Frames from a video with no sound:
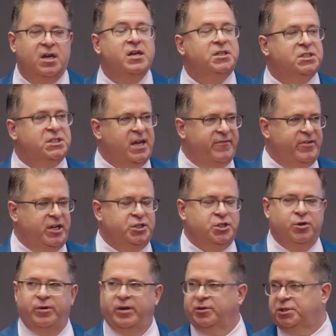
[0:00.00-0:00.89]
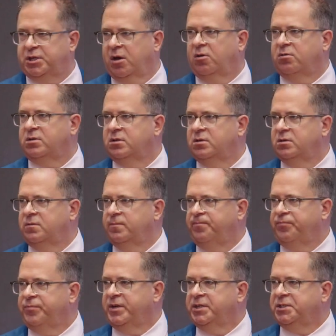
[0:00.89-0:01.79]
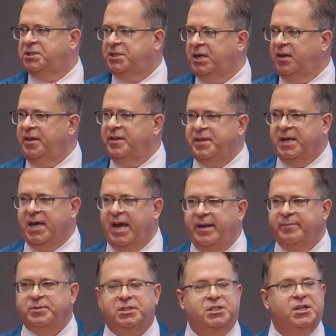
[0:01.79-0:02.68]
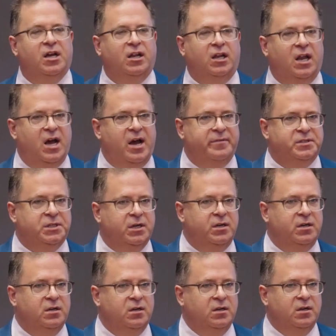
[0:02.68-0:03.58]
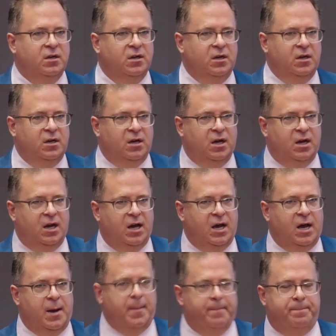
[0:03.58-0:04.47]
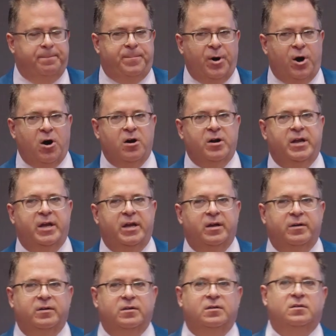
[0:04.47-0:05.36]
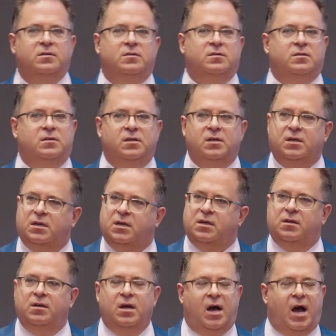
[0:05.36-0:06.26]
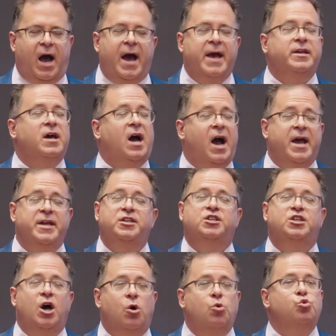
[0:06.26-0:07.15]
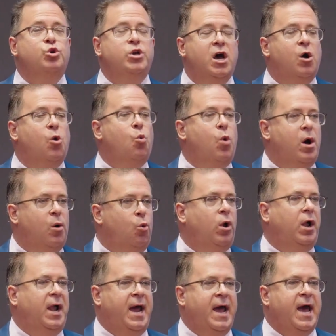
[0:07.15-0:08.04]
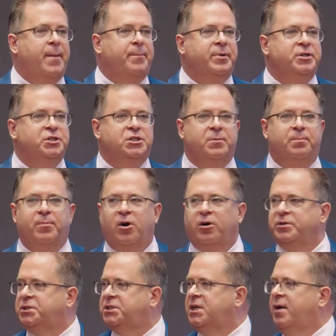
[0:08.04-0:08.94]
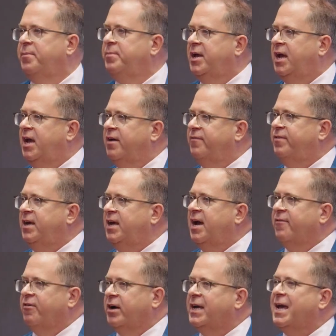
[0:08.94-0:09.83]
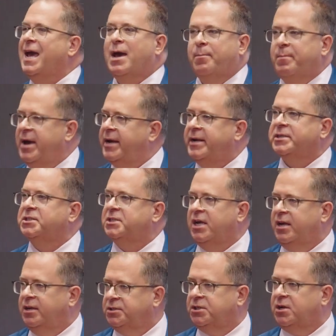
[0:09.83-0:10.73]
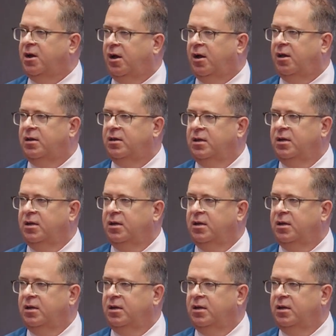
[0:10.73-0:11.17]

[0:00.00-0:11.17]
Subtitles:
72 years old. Still in the game, still loves it. Bert, I don't know what will happen to Bert someday if he ever can't make a sales call.